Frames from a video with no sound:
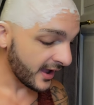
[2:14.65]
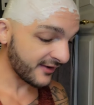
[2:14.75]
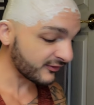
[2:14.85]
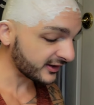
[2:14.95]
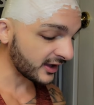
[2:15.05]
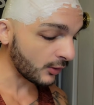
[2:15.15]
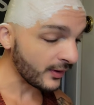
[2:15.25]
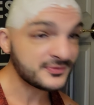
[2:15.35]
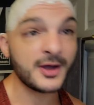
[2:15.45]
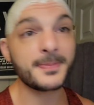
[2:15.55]
I've already got it
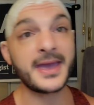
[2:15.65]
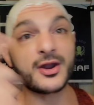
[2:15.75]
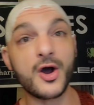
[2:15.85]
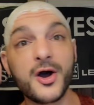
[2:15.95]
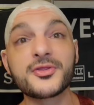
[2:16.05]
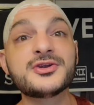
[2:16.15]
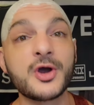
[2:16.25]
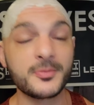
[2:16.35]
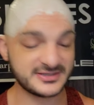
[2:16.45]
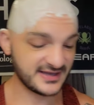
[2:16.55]
whipped up and on the
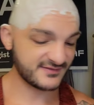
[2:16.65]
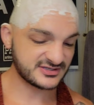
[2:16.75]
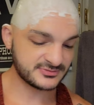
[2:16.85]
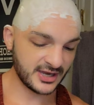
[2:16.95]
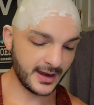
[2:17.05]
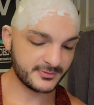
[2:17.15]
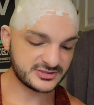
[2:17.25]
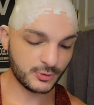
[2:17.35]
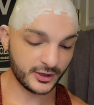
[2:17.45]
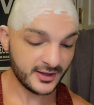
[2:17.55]
dome to save us some time this
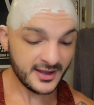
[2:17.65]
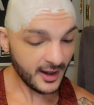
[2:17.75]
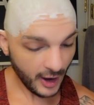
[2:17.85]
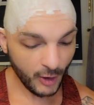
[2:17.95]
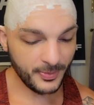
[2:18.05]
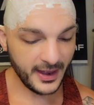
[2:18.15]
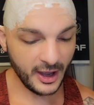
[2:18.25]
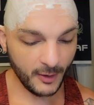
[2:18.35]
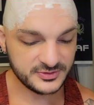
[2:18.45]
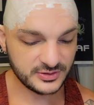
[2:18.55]
morning. I hope that
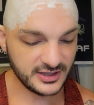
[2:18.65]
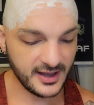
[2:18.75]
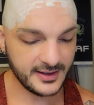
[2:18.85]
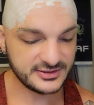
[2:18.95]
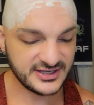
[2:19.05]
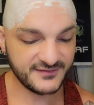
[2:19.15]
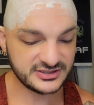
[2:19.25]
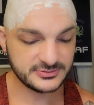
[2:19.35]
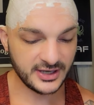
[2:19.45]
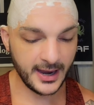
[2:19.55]
helps with uh, saving
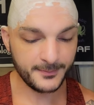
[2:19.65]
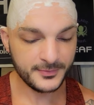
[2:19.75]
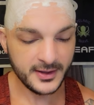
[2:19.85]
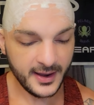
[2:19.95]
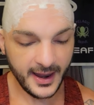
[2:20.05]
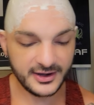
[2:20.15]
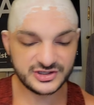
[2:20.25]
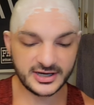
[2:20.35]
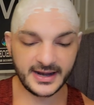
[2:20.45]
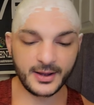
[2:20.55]
some time. And
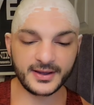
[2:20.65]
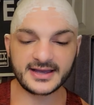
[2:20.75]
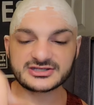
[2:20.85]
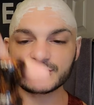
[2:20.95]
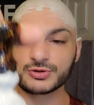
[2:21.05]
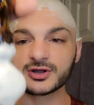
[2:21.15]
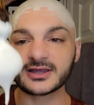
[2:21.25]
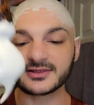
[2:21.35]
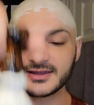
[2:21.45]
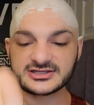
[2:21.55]
check it out, guys. Look
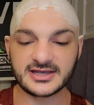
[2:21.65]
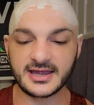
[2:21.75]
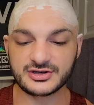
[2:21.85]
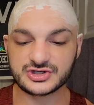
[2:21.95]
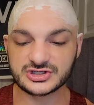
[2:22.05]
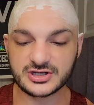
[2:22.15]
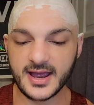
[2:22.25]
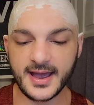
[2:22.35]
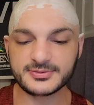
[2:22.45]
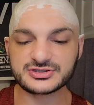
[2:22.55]
at this. It just
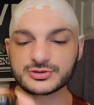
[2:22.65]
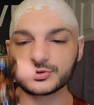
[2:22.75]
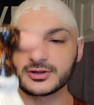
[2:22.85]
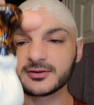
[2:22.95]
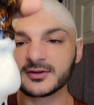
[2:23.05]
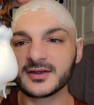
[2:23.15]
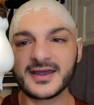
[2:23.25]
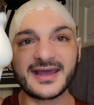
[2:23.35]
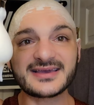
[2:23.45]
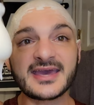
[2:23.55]
absolutely,
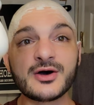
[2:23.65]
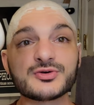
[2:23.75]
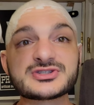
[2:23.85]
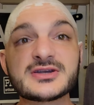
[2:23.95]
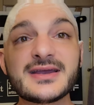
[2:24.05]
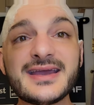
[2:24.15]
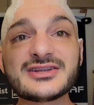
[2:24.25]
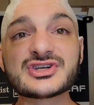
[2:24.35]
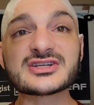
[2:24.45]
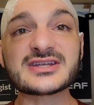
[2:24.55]
it kills. It
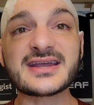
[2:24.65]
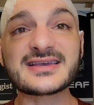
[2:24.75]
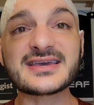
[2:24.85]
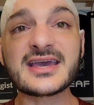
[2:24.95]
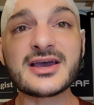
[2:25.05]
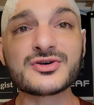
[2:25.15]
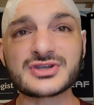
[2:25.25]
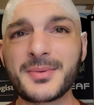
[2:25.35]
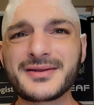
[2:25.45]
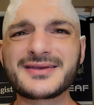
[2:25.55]
just, it kills.
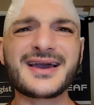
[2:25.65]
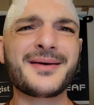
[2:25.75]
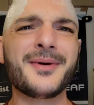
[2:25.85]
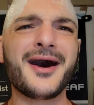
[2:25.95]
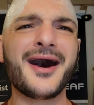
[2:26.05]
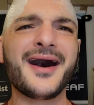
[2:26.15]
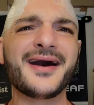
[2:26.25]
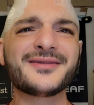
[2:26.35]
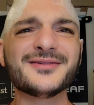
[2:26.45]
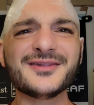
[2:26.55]
I mean, come
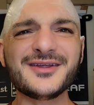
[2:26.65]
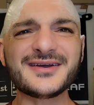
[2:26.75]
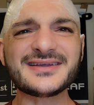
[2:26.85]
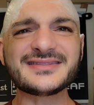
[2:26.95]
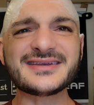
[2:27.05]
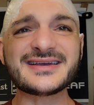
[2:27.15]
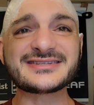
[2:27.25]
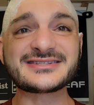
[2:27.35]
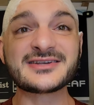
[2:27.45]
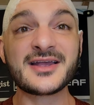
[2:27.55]
on. Look at
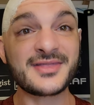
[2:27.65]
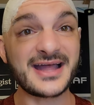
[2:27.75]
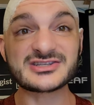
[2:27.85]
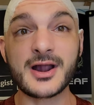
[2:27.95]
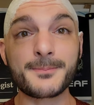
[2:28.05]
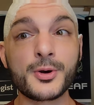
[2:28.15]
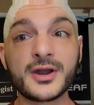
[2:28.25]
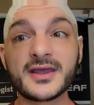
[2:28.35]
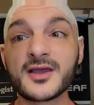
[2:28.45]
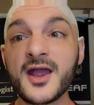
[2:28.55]
this. That's not
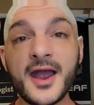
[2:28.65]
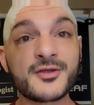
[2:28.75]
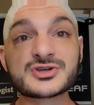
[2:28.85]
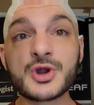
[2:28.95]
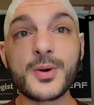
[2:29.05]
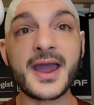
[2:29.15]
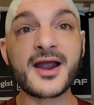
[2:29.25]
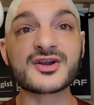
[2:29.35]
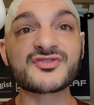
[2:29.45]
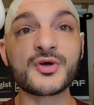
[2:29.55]
pudding, and there's no
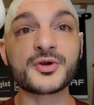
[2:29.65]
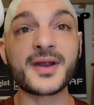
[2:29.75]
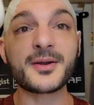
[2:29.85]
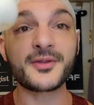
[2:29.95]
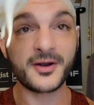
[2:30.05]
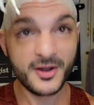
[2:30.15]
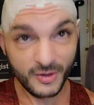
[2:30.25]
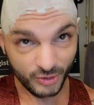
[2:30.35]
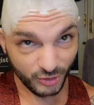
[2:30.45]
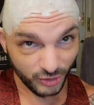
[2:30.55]
hairs floating around in there.
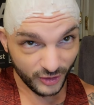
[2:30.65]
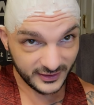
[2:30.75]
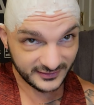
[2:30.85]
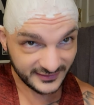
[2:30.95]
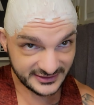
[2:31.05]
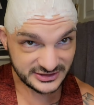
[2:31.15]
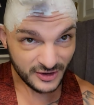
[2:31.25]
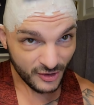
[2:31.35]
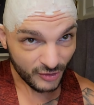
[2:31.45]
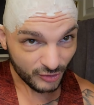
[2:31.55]
Look at this.
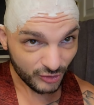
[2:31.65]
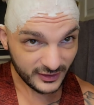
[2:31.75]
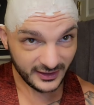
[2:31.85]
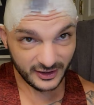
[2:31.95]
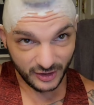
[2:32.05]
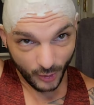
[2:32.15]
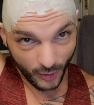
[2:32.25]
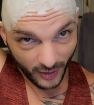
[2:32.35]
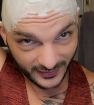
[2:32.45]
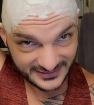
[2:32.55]
Look at it go
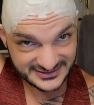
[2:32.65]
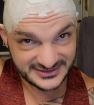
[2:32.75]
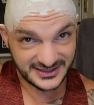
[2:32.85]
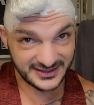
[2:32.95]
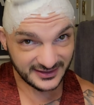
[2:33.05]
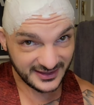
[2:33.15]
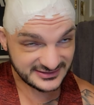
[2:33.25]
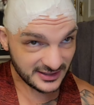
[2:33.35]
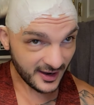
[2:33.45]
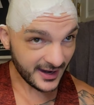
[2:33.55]
on. It's thick,
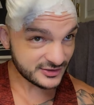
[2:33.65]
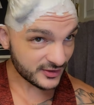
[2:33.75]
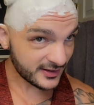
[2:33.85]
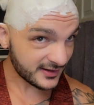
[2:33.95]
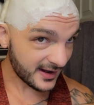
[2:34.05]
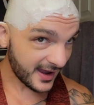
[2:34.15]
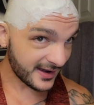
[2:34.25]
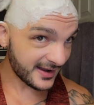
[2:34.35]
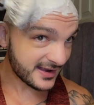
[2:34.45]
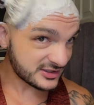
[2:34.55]
it's hydrated, and
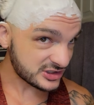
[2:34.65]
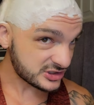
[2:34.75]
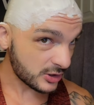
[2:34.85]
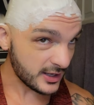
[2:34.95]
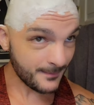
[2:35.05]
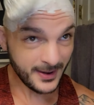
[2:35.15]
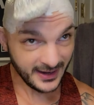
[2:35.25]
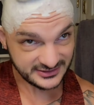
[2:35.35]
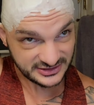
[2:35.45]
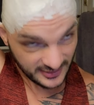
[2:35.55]
it just go. it
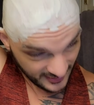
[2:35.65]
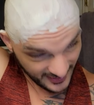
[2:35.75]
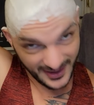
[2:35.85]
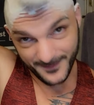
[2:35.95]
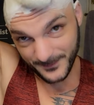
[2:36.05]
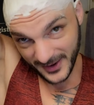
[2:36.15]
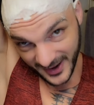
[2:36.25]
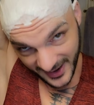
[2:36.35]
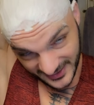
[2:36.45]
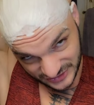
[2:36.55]
paints. It
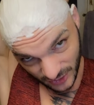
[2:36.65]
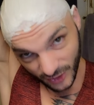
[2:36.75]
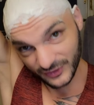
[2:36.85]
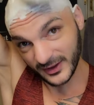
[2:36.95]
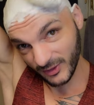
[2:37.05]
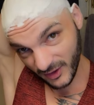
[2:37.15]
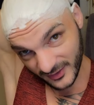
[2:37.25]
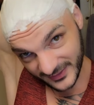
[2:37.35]
paints all day long.